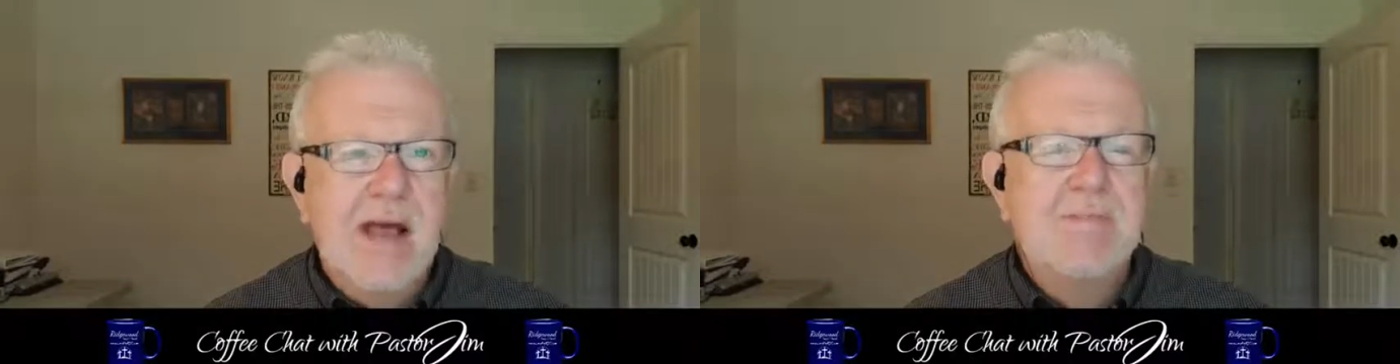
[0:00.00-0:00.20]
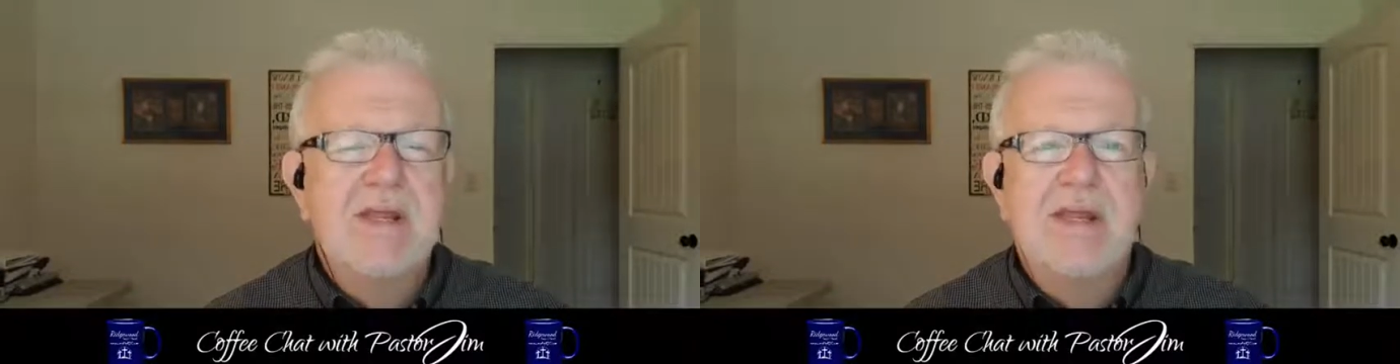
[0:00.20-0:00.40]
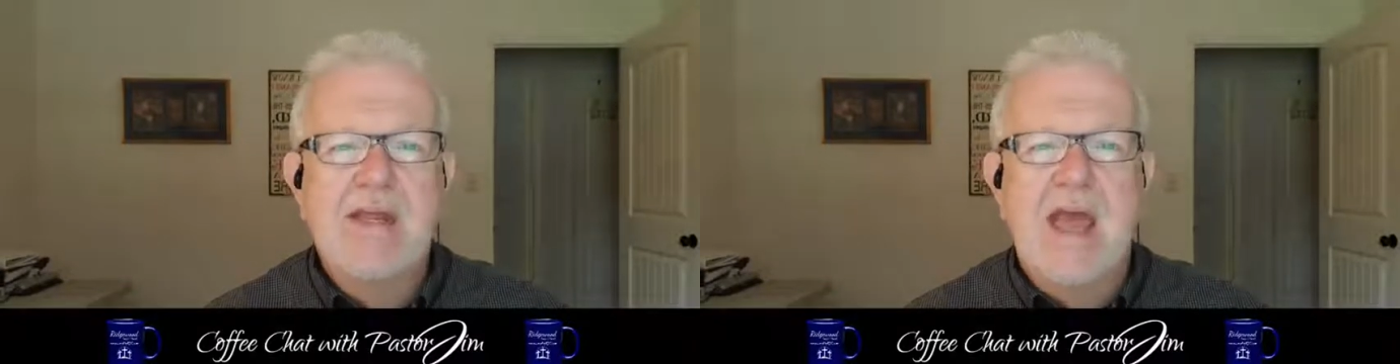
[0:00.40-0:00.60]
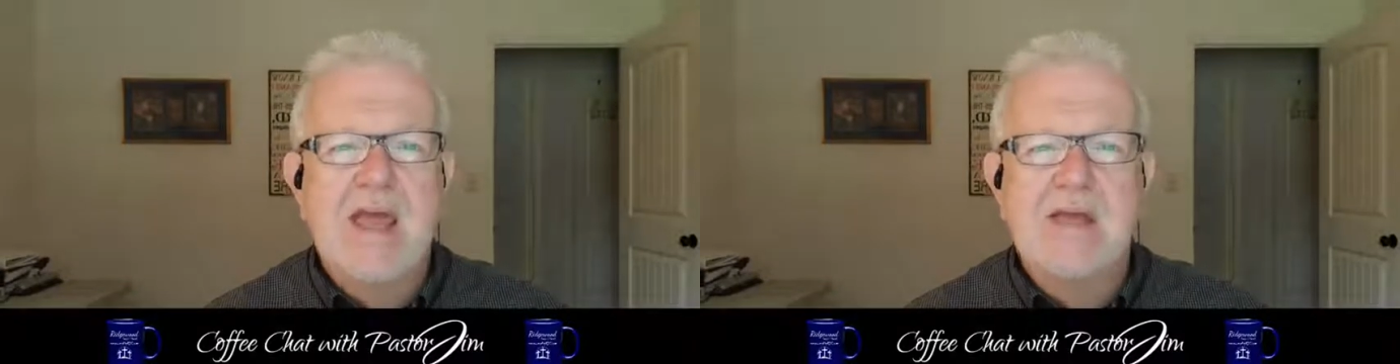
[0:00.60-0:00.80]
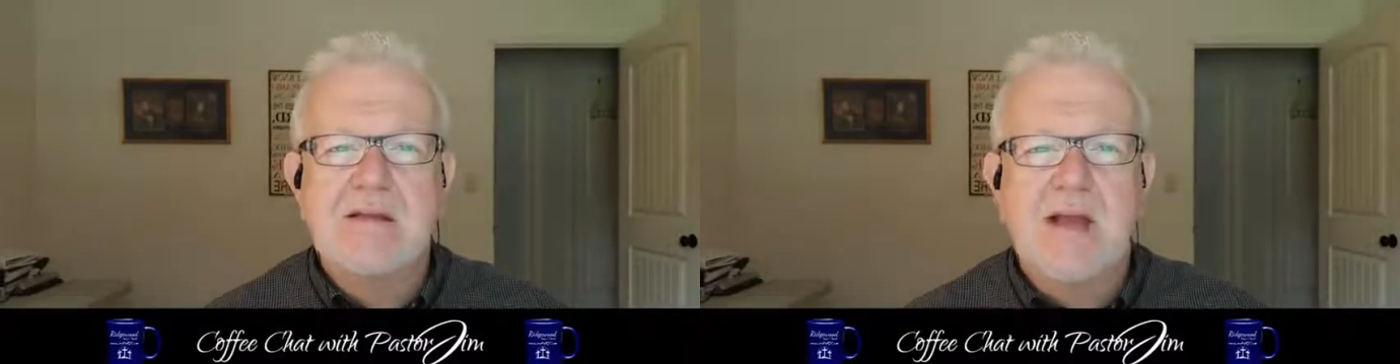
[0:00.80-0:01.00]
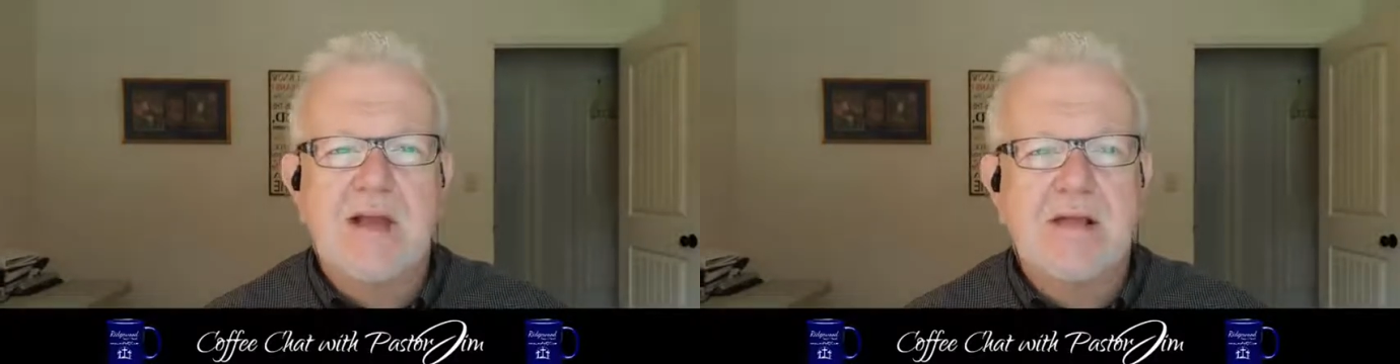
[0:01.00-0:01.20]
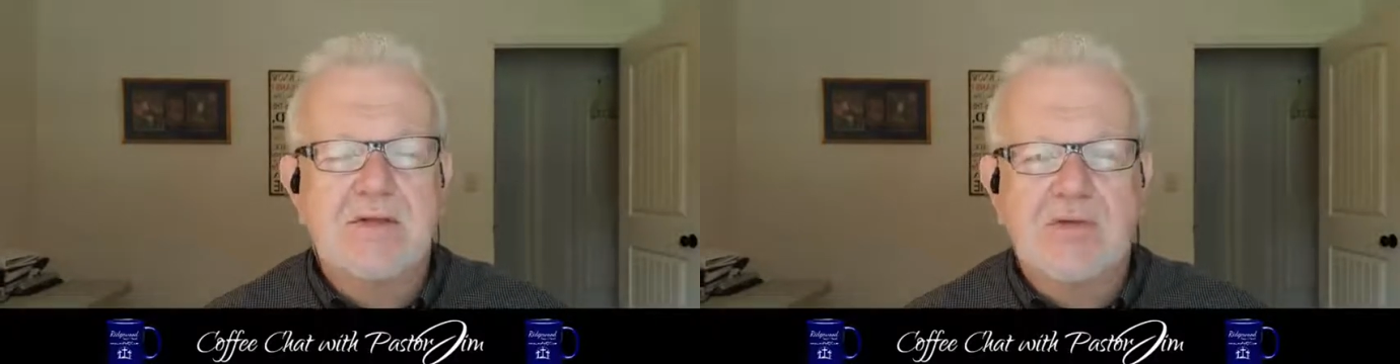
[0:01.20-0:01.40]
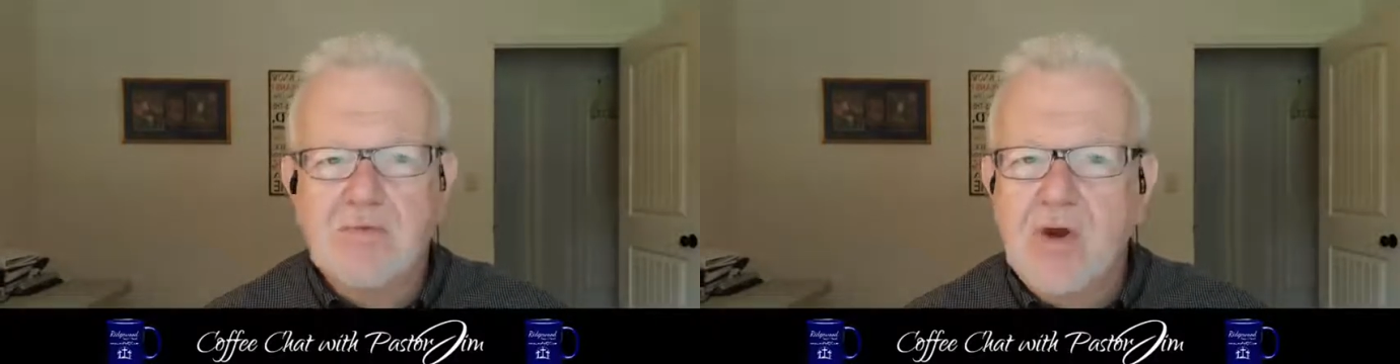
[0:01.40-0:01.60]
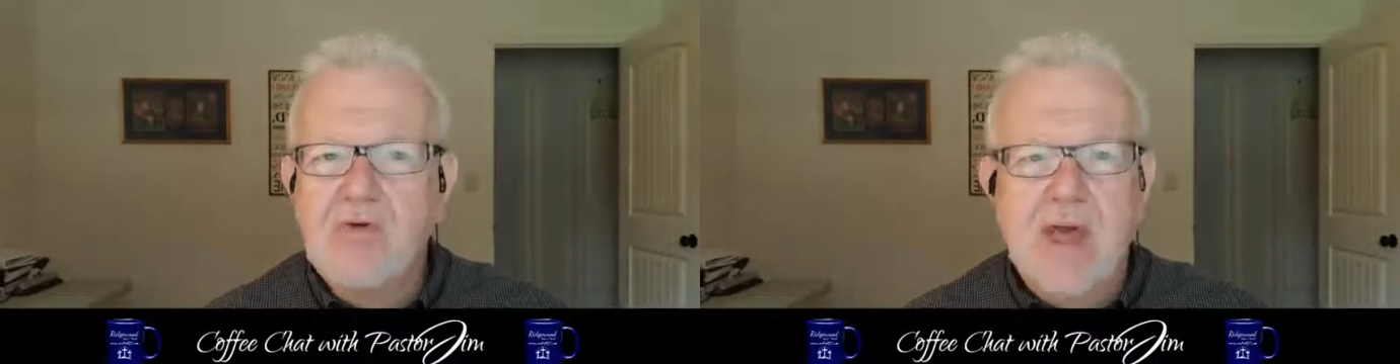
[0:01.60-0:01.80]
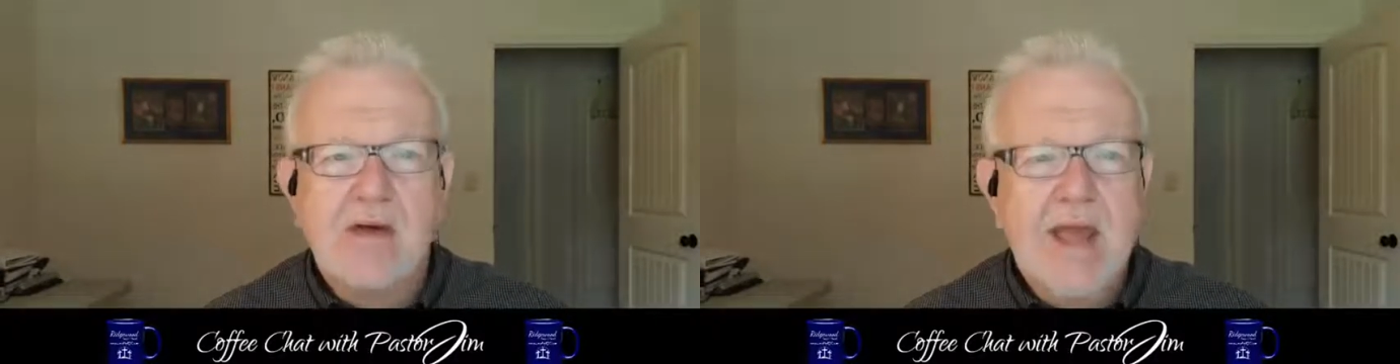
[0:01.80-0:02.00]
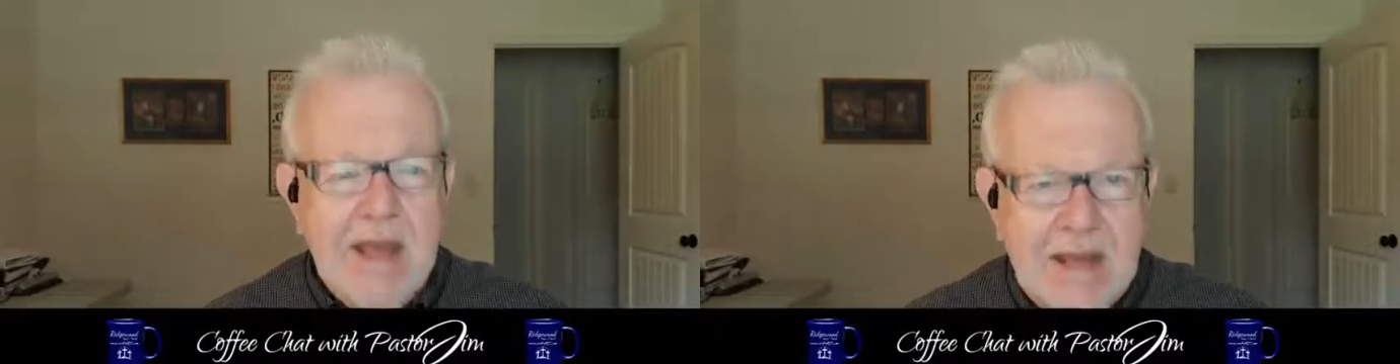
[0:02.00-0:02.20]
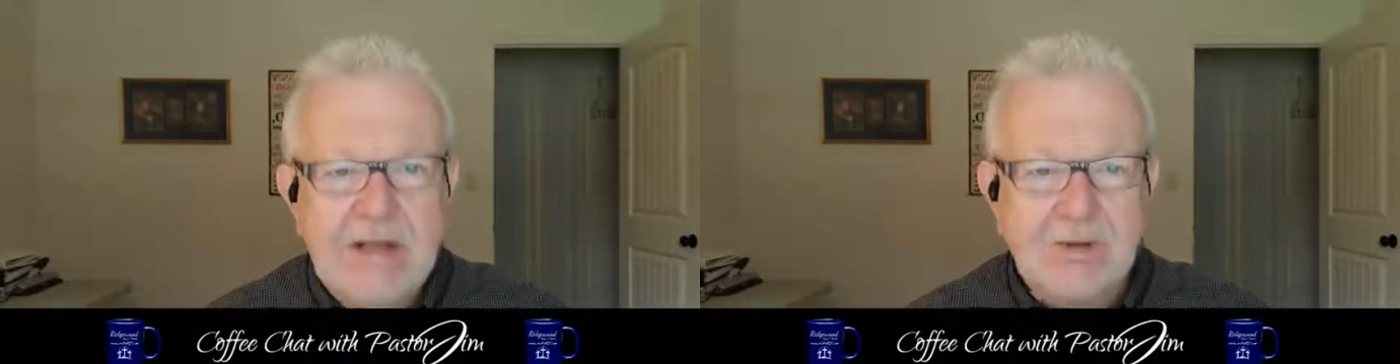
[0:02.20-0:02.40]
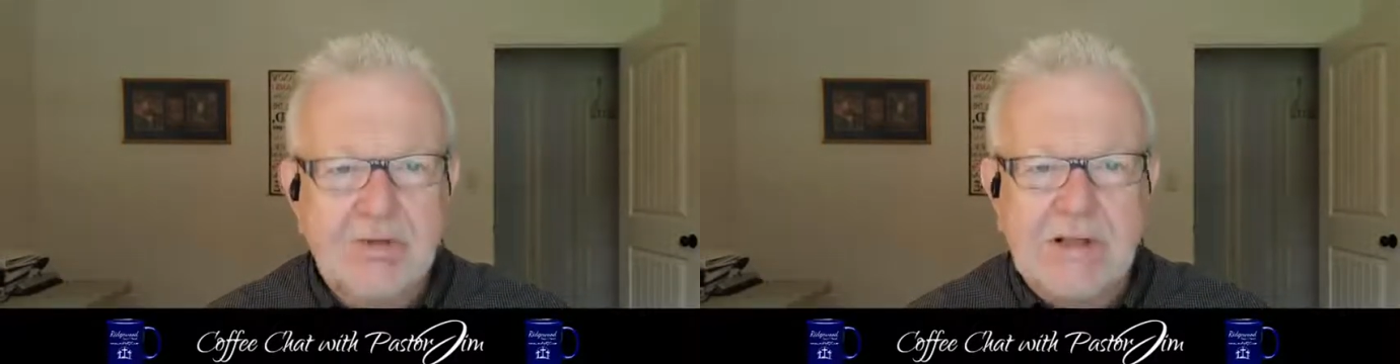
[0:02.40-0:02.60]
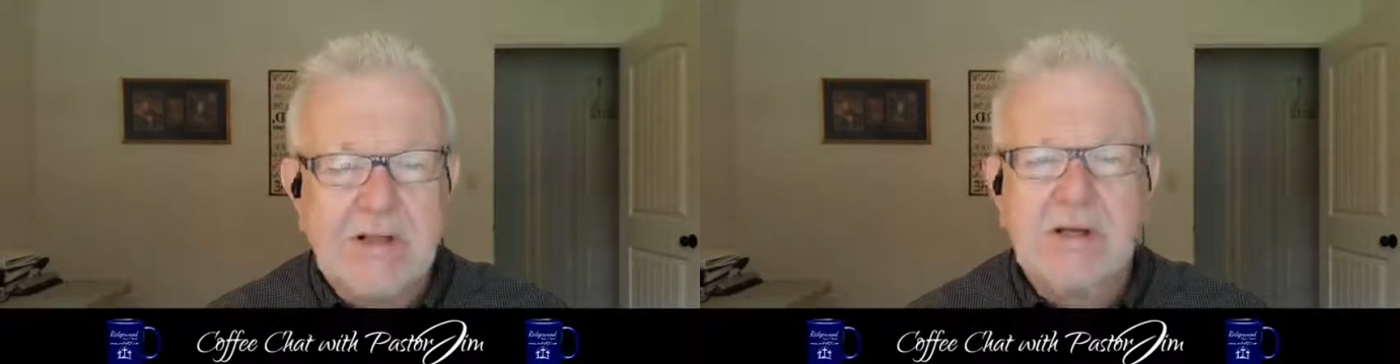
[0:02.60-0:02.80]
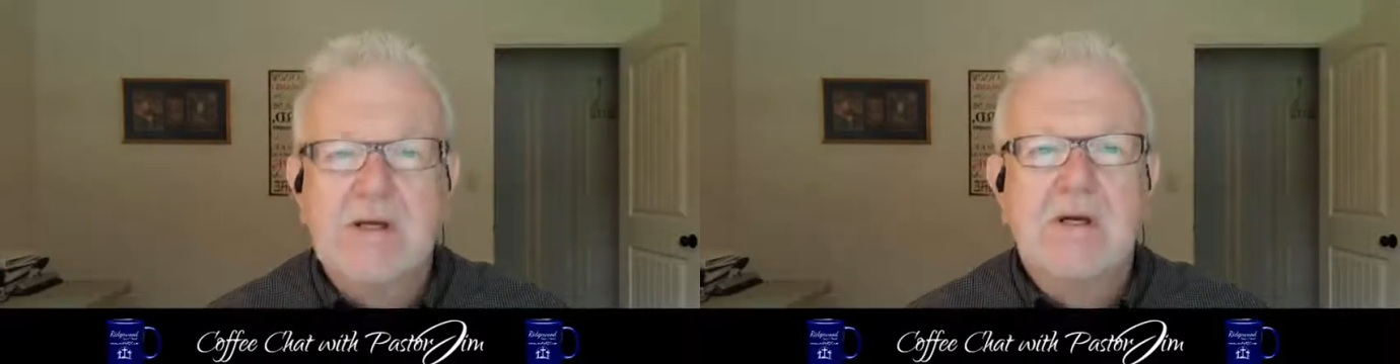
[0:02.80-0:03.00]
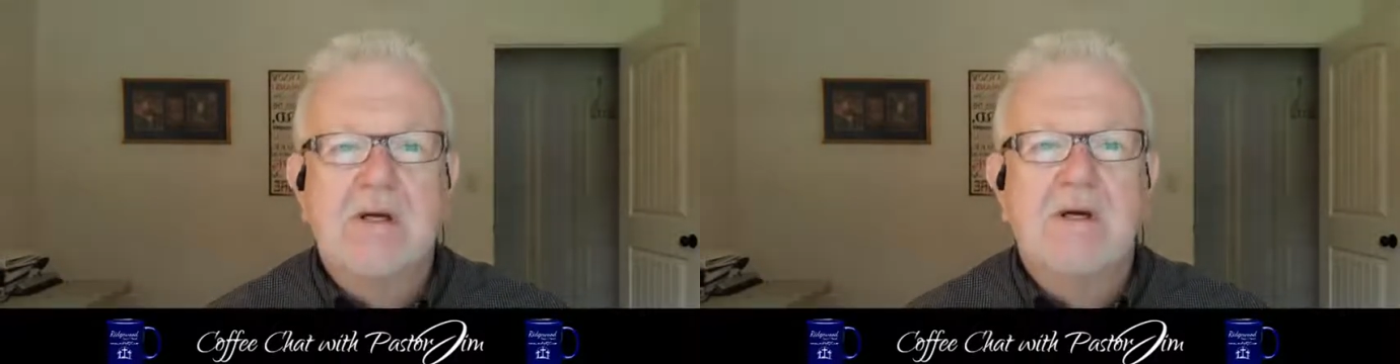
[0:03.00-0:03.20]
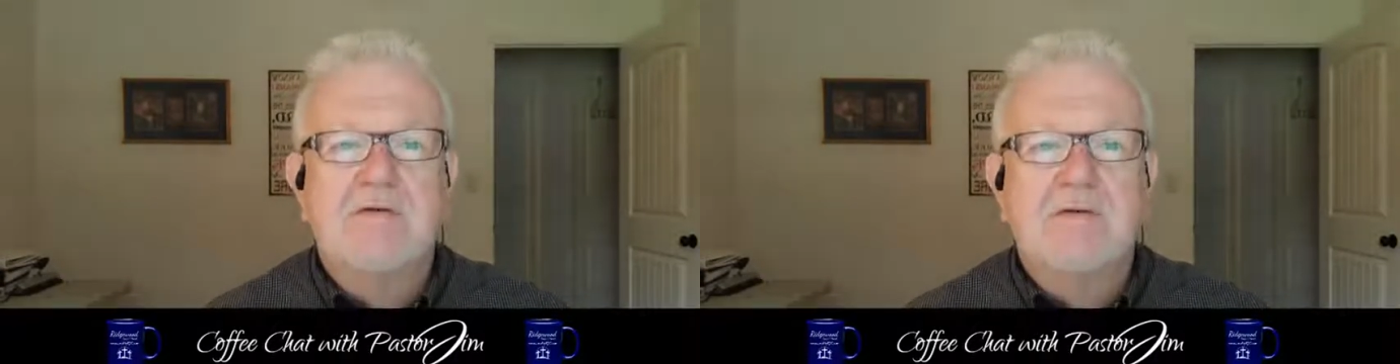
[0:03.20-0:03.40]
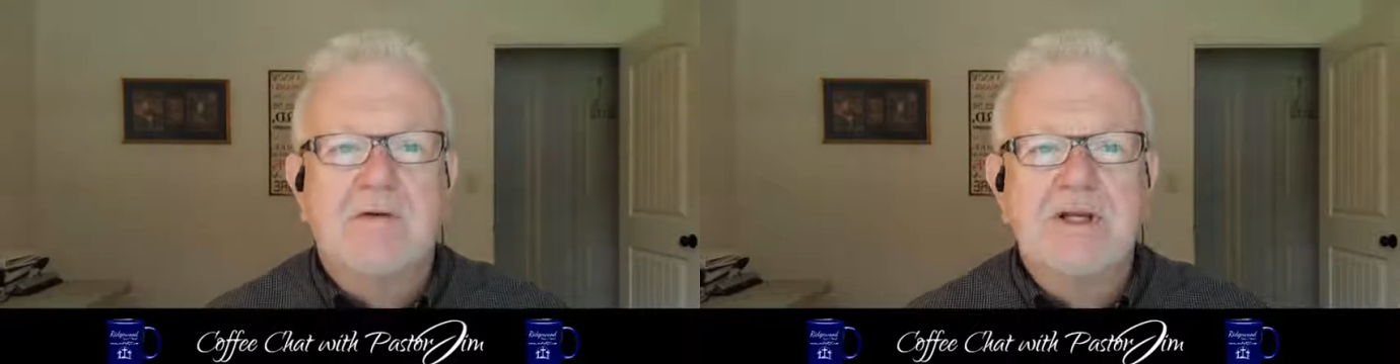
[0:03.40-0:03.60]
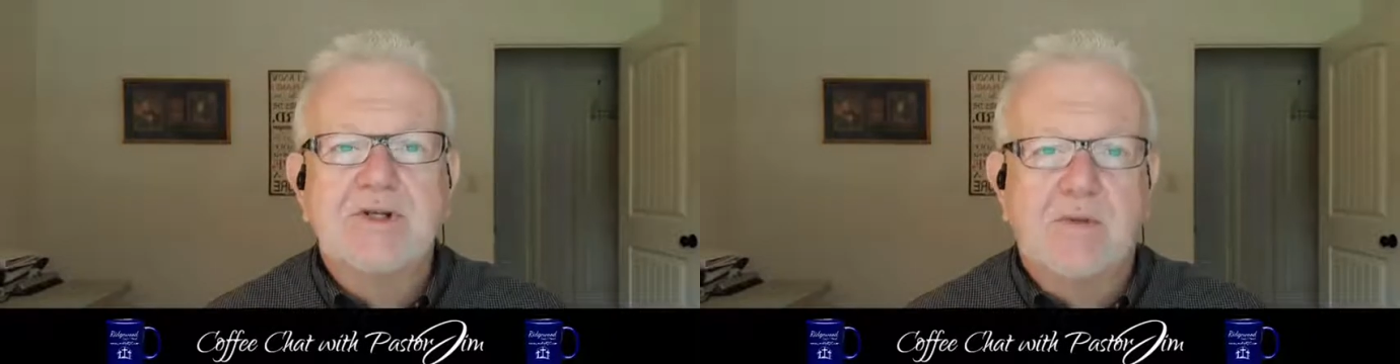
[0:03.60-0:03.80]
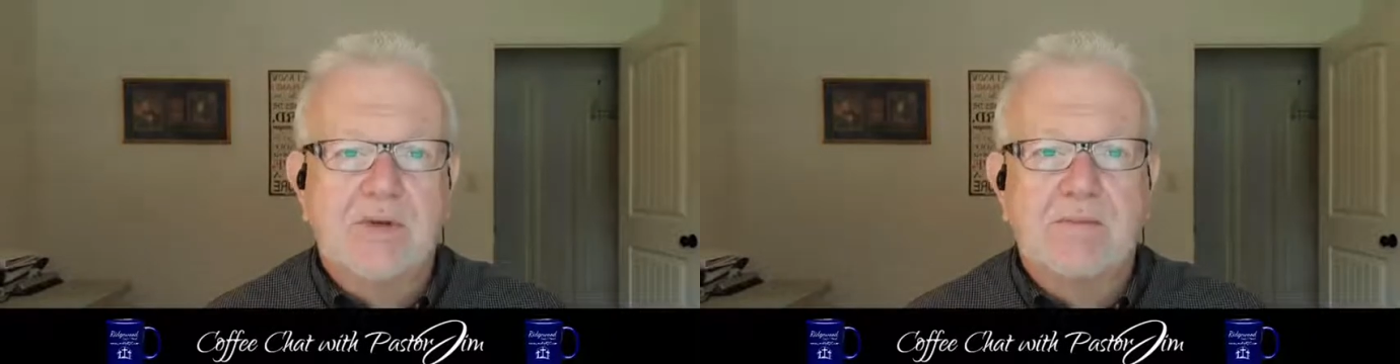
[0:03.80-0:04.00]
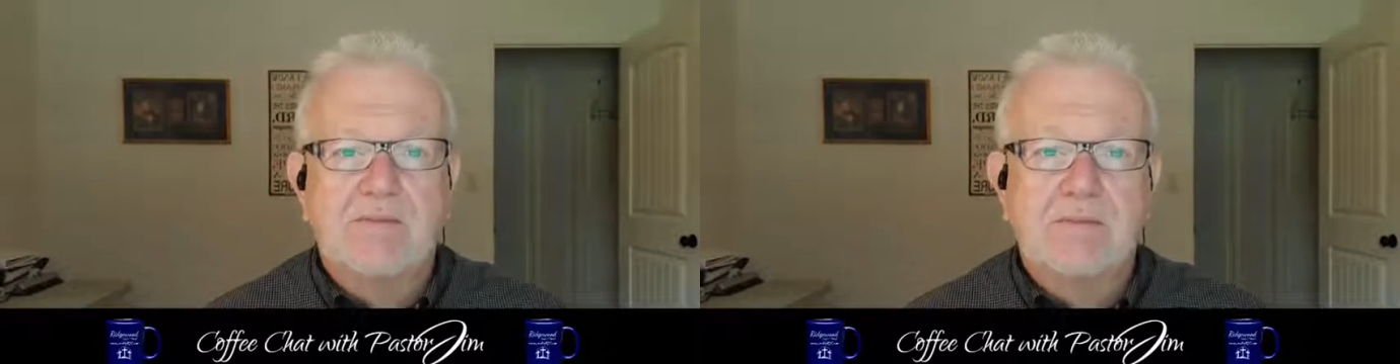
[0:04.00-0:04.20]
I mean a throwdown hatred for Israel.